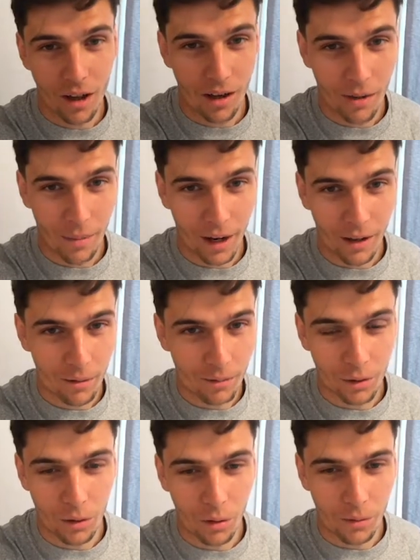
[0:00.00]
amount
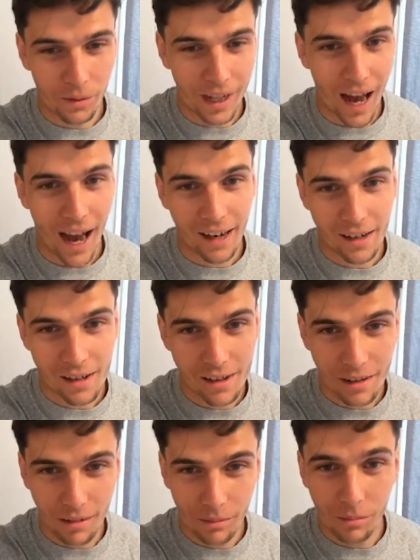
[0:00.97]
of sort of
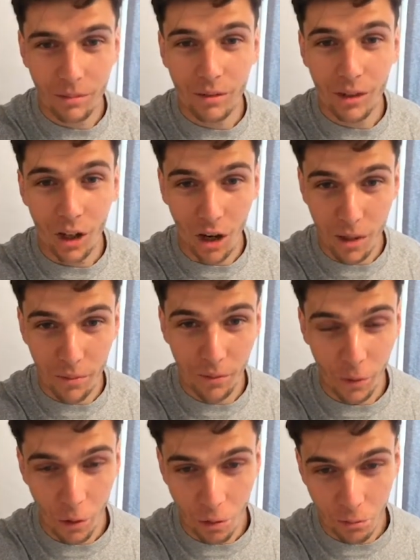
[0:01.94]
tax type
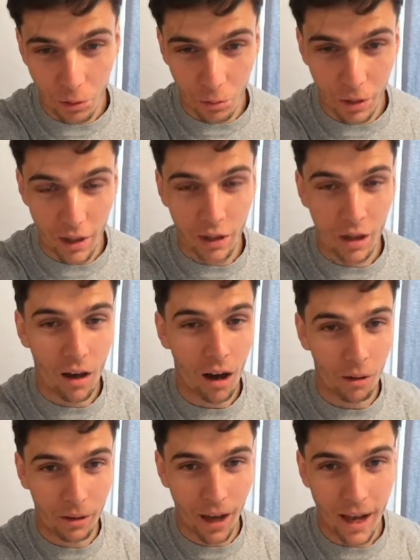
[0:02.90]
forms, which
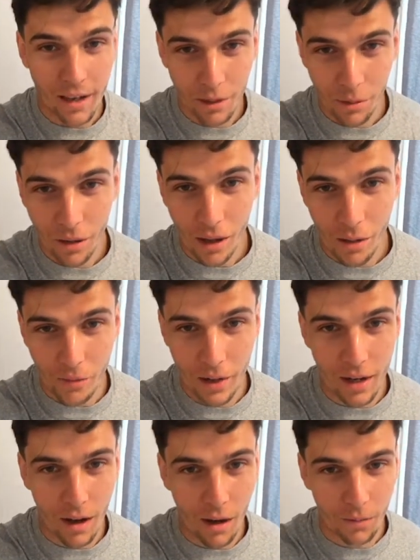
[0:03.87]
I'll get into another
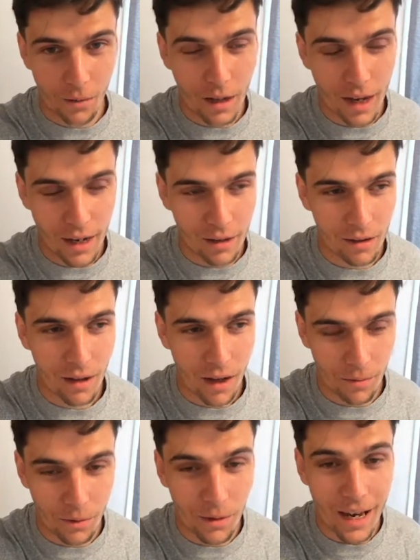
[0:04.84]
video if you
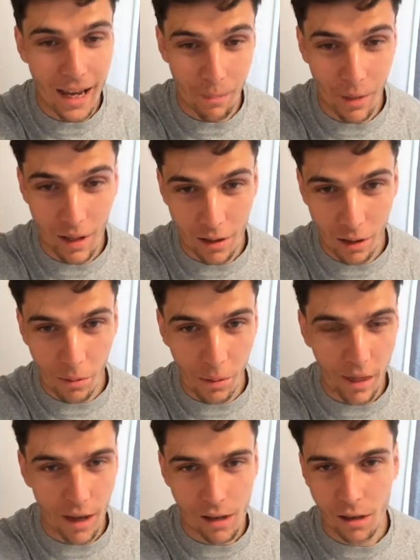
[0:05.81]
need me to,
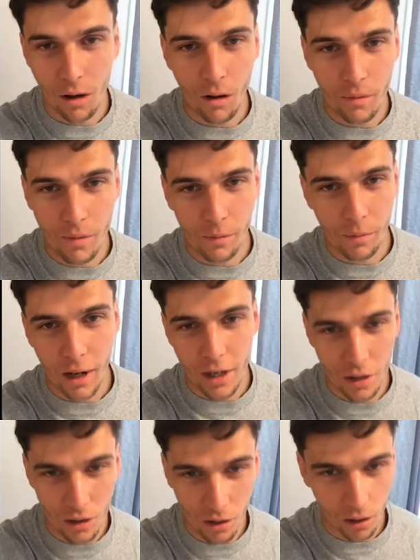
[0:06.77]
but there's a lot of
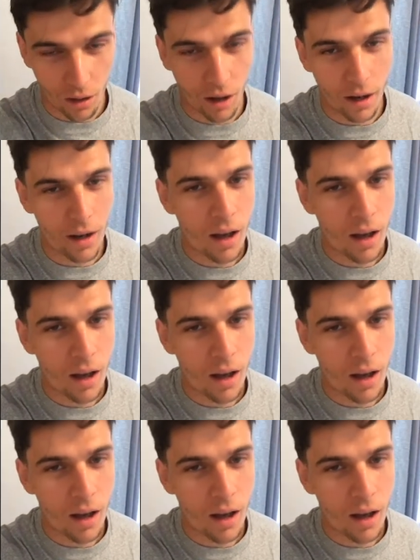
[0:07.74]
information online.